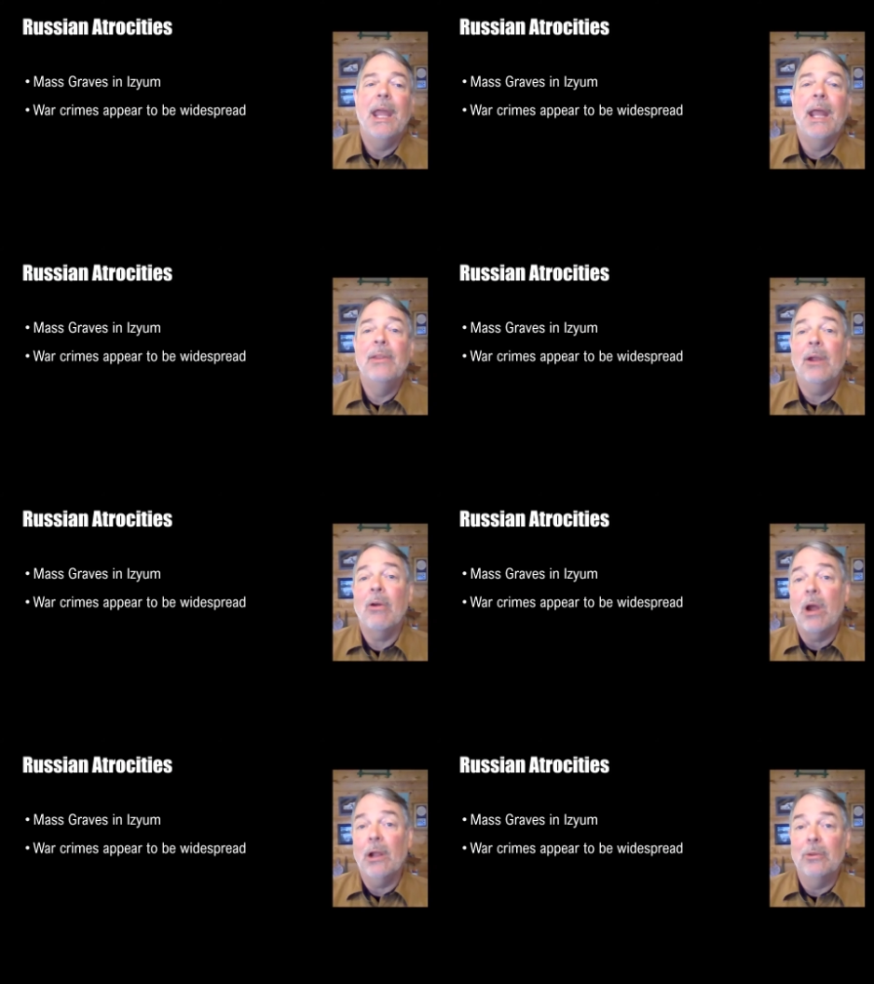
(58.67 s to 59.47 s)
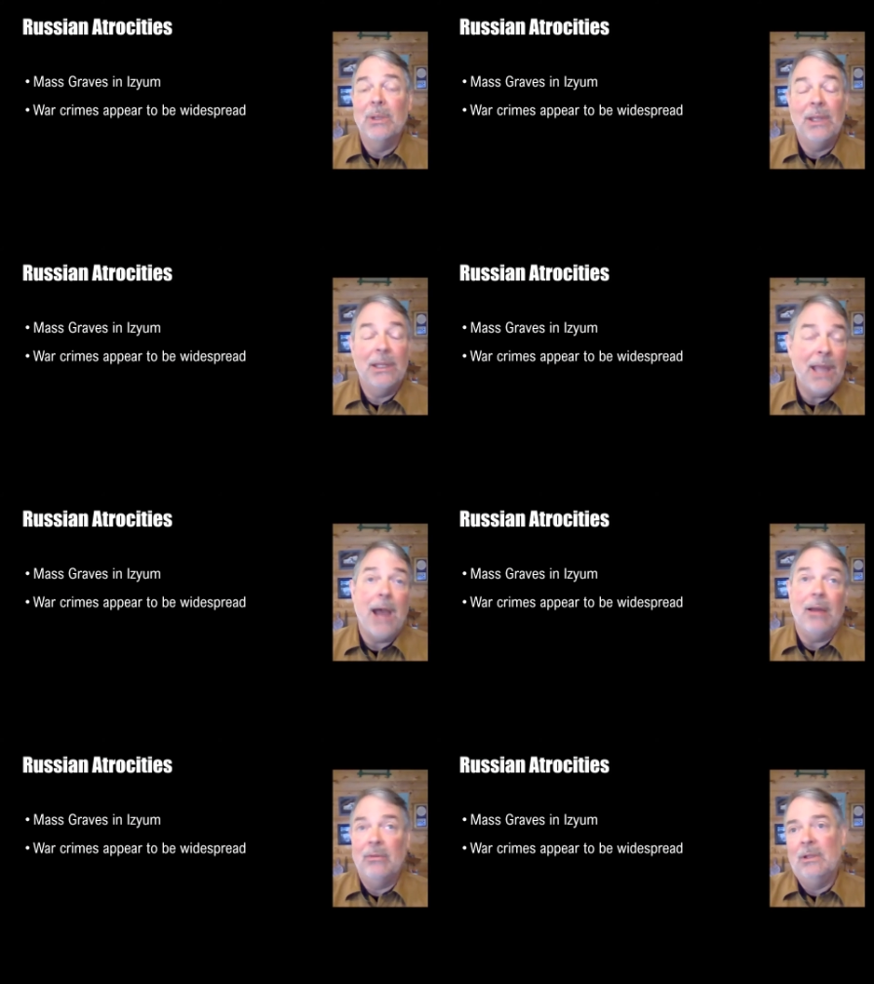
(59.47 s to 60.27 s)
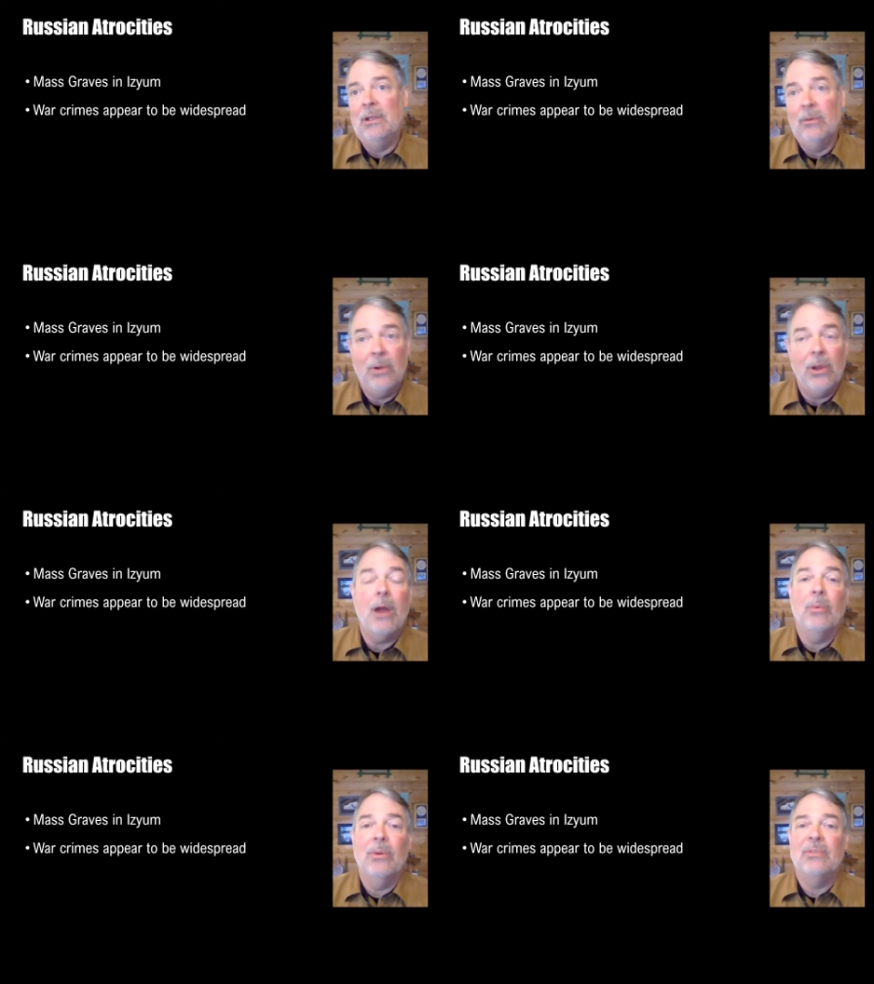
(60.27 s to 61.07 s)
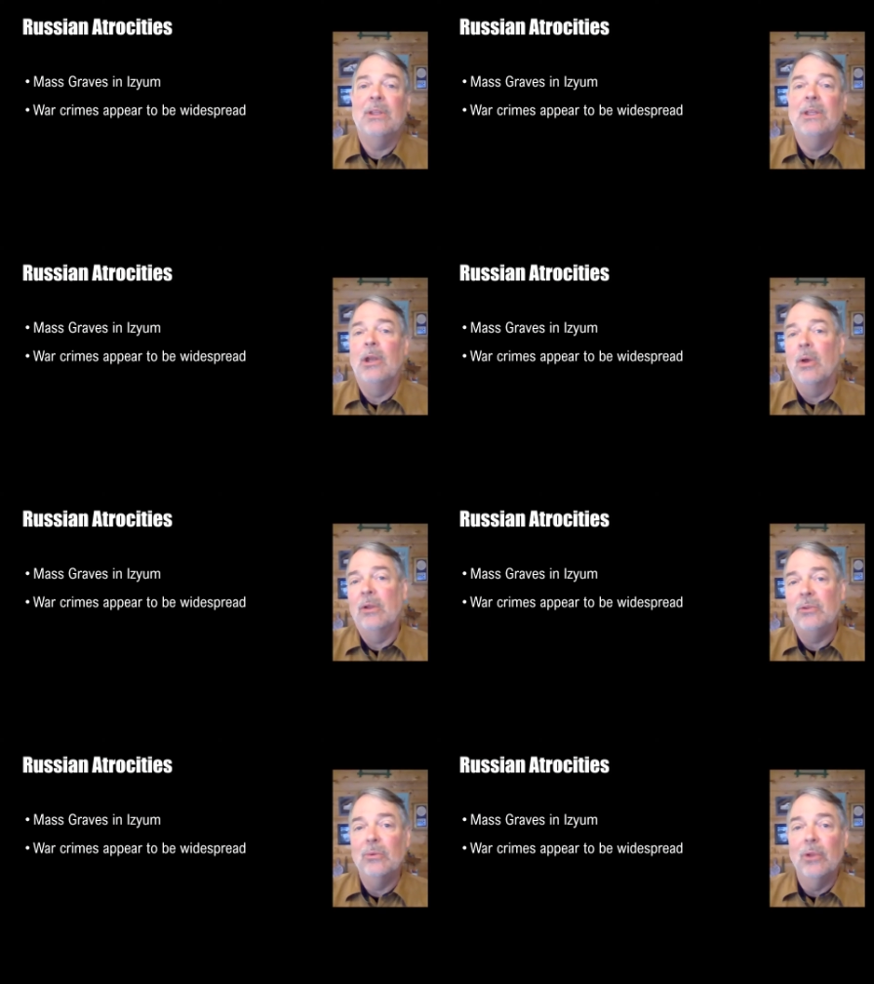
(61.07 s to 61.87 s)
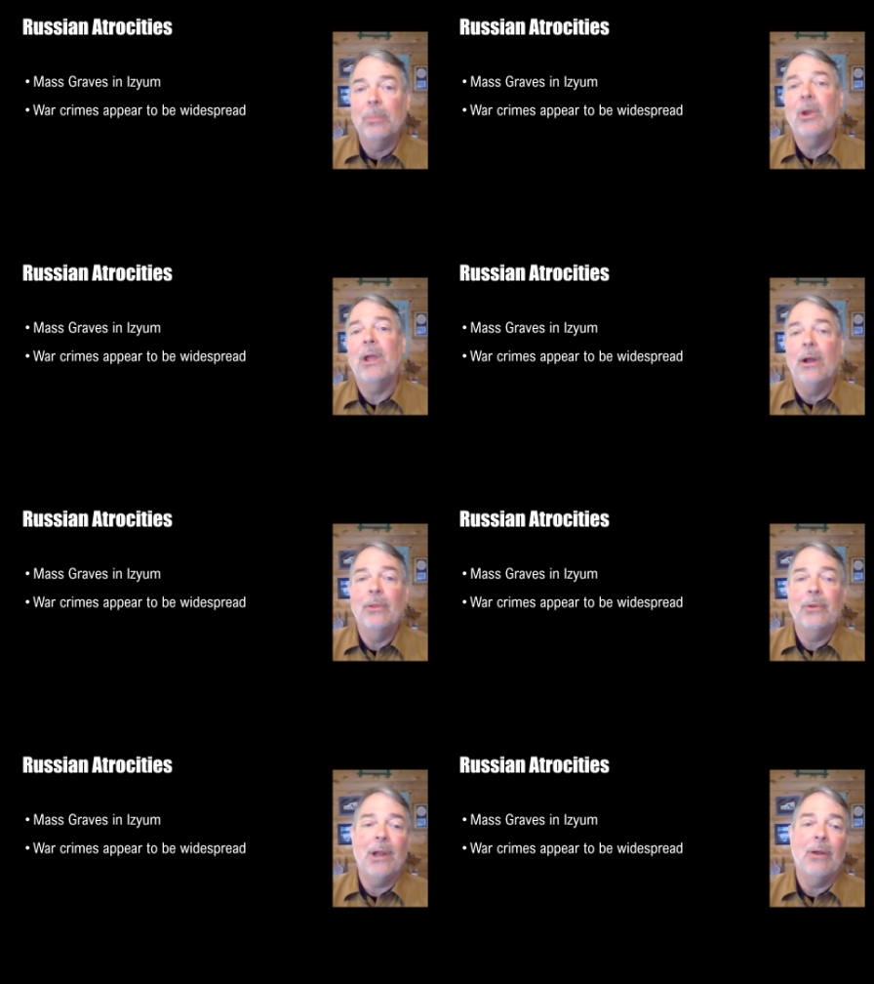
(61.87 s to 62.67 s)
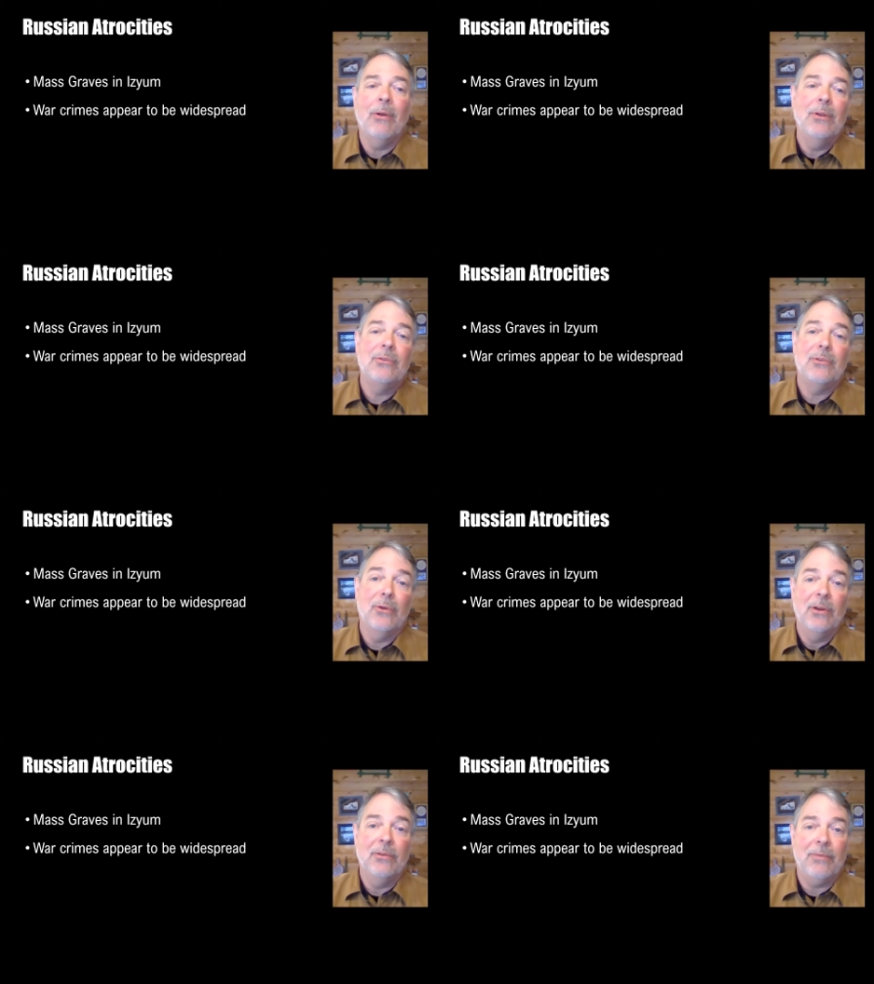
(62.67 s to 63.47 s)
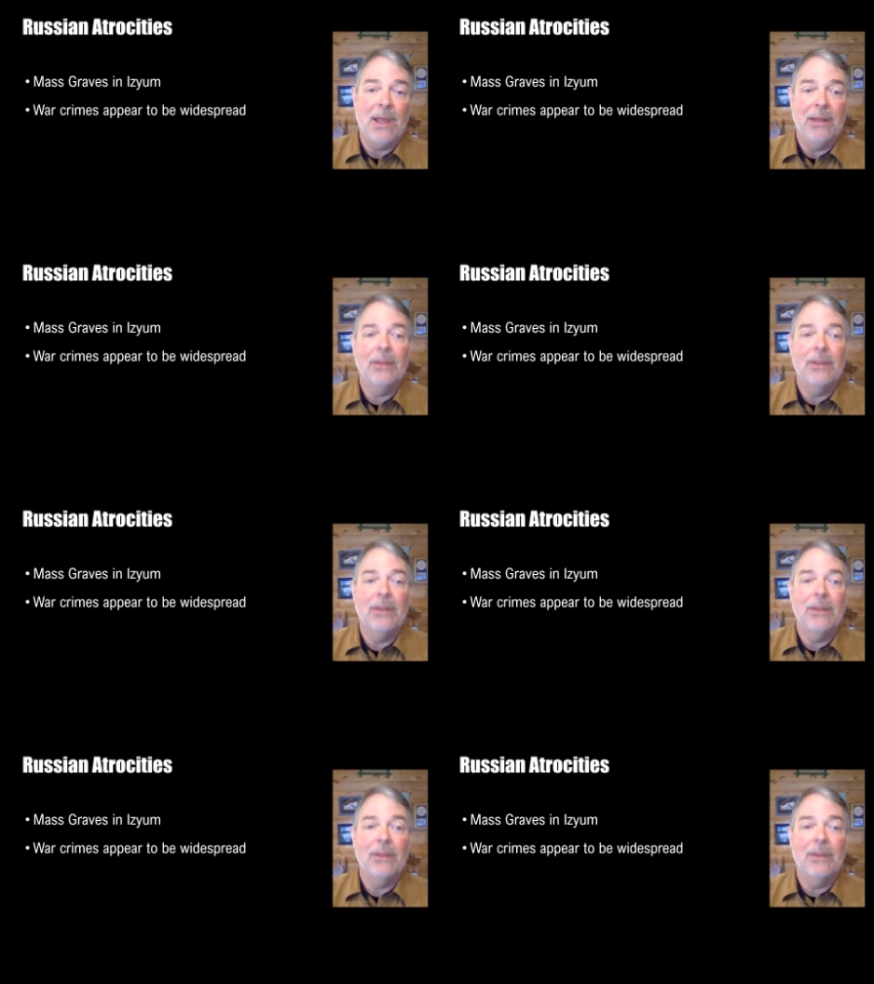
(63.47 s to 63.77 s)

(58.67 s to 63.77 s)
And they're arguing that, yeah, here we are. We're seeing, as you liberate other areas, you're going to find